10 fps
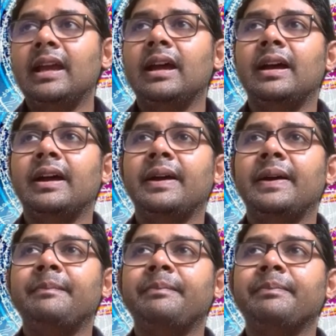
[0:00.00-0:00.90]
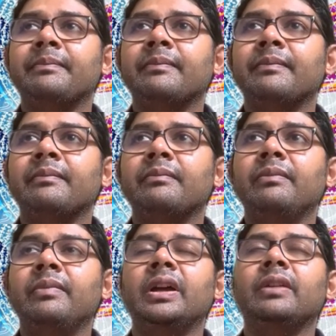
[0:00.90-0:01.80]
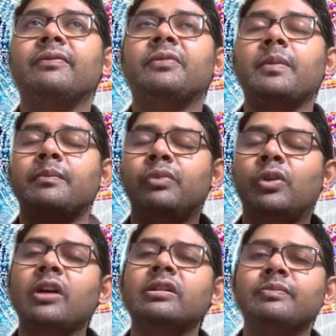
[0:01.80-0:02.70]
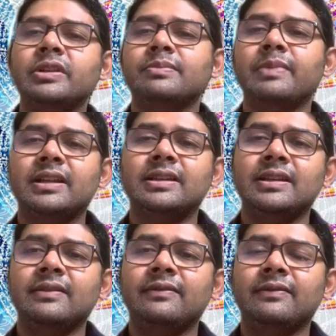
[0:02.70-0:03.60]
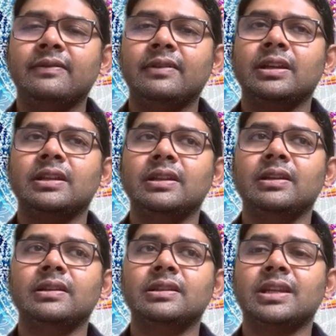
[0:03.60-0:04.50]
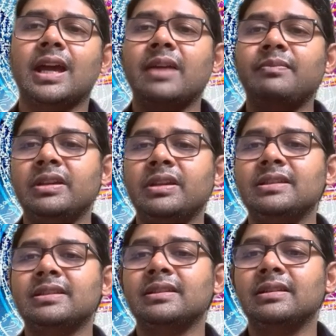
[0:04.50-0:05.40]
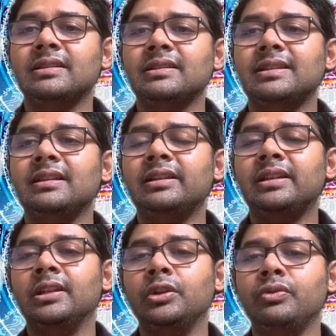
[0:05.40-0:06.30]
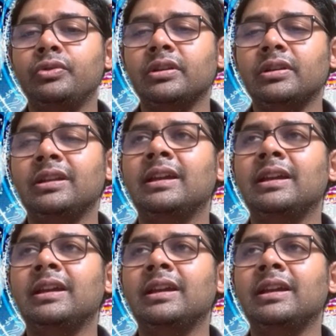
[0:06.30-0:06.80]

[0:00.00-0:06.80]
But from a broader perspective, time is still an illusion.